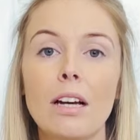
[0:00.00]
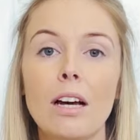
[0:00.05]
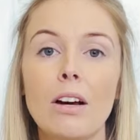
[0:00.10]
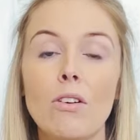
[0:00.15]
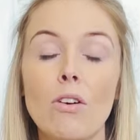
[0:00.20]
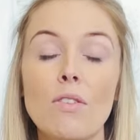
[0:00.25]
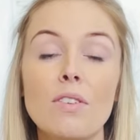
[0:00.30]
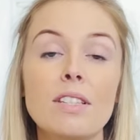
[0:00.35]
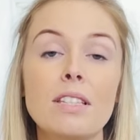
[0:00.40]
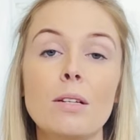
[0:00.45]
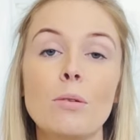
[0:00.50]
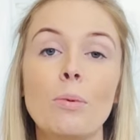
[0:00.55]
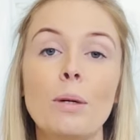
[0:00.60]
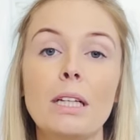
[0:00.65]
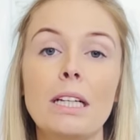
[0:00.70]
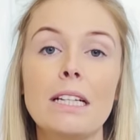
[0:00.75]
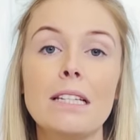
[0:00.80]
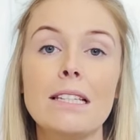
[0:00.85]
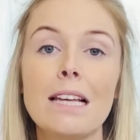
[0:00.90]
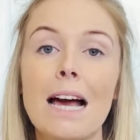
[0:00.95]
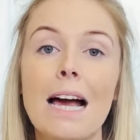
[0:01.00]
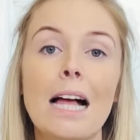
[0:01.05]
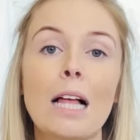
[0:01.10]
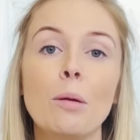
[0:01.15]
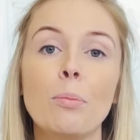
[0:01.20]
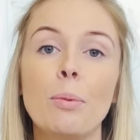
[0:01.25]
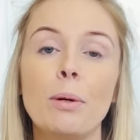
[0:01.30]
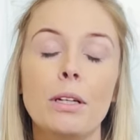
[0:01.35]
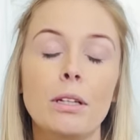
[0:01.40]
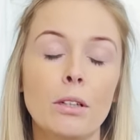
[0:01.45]
are obviously willing to
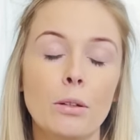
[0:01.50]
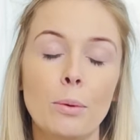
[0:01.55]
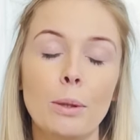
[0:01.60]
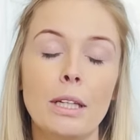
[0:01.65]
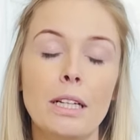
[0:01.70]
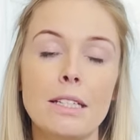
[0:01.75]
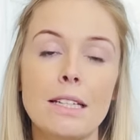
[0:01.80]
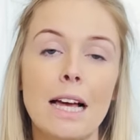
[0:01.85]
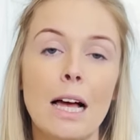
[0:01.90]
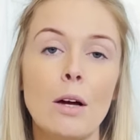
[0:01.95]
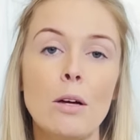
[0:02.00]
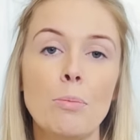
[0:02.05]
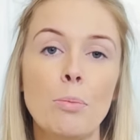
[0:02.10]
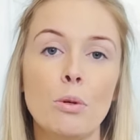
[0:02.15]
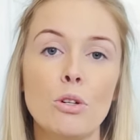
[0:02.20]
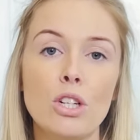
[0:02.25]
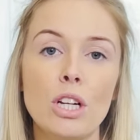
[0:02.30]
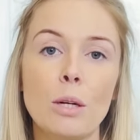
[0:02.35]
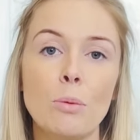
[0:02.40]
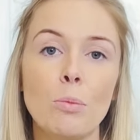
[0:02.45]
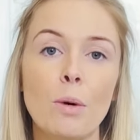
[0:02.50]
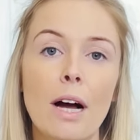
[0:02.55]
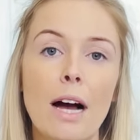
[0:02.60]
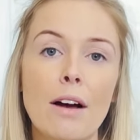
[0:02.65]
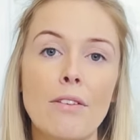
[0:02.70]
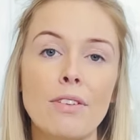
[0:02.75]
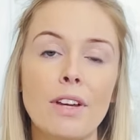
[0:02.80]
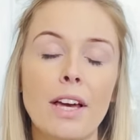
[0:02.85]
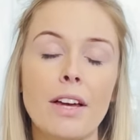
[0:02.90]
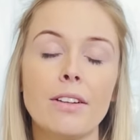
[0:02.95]
help and willing to help with budget and what
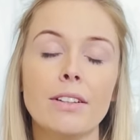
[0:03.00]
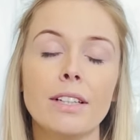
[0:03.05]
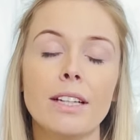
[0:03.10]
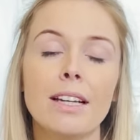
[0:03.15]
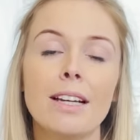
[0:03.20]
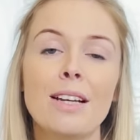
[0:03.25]
have you.